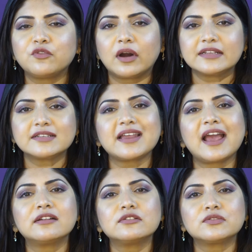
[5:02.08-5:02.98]
Y
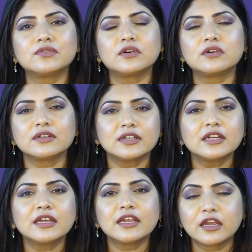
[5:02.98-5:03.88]
stands for
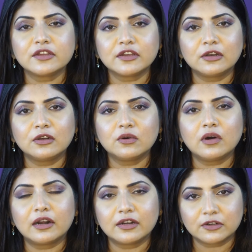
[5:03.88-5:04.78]
yellow
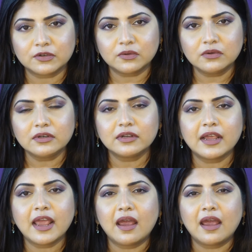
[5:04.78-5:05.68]
undertone,
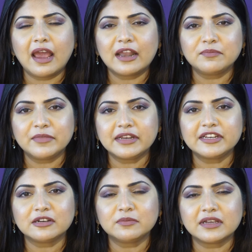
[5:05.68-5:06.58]
and
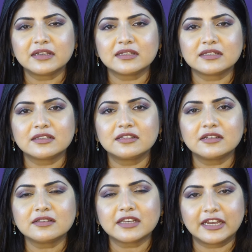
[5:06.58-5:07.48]
medium is
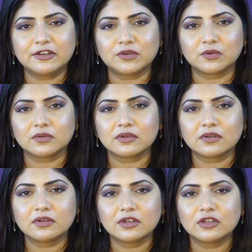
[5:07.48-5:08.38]
the skin tone.
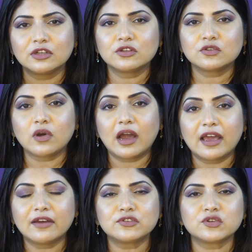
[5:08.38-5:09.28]
So I
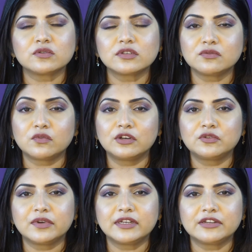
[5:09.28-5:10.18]
have chosen
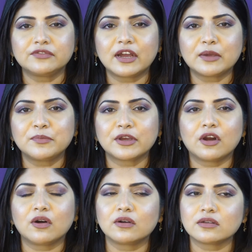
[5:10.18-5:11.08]
125
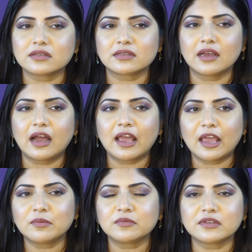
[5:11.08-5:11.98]
because I
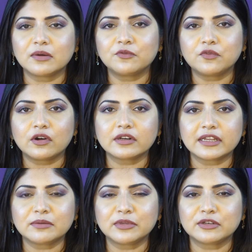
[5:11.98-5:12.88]
am somewhat
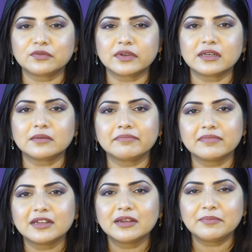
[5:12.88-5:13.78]
in
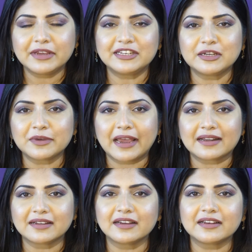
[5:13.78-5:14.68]
between medium
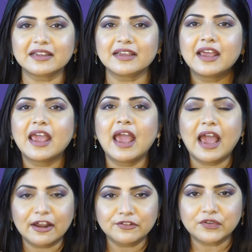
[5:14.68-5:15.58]
category,
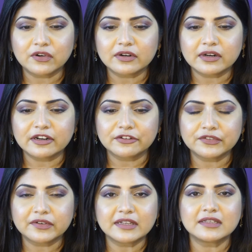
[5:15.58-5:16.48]
and for
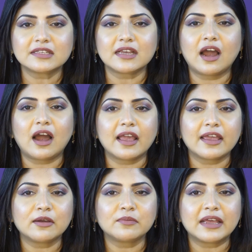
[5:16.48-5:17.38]
reference I
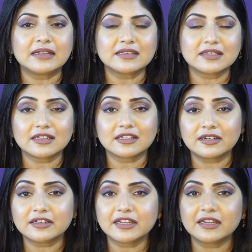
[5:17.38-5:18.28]
am
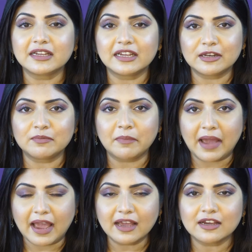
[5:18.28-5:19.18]
NC30 in
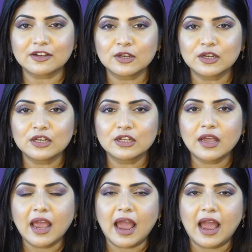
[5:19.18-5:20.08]
M.A.C,
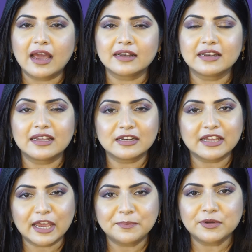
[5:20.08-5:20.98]
and in
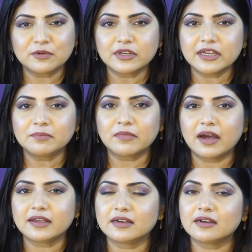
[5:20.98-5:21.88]
K Beauty
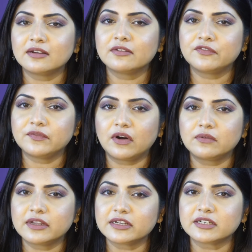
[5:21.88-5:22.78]
my
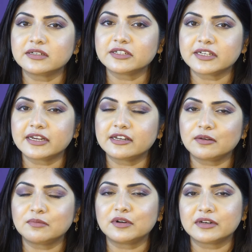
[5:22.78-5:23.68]
foundation shade
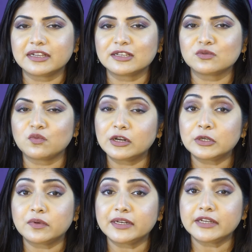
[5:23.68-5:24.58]
number is
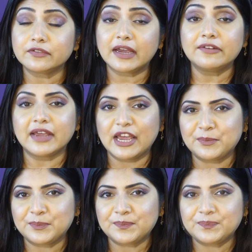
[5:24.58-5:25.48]

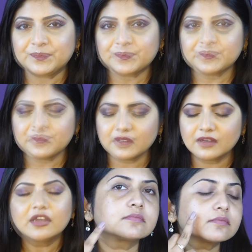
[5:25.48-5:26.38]

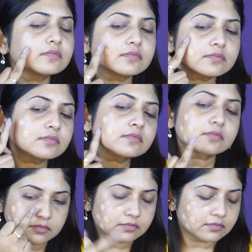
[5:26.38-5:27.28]
125M. Now coming to
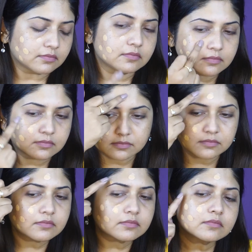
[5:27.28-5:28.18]
its
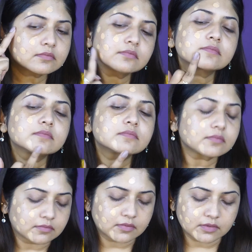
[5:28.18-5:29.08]
texture, I would
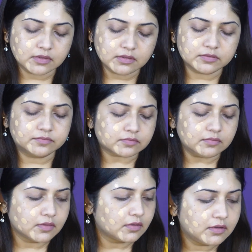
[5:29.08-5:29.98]
say that this
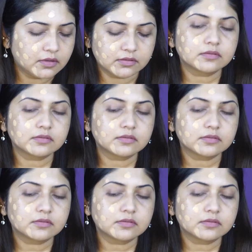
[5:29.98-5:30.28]
has got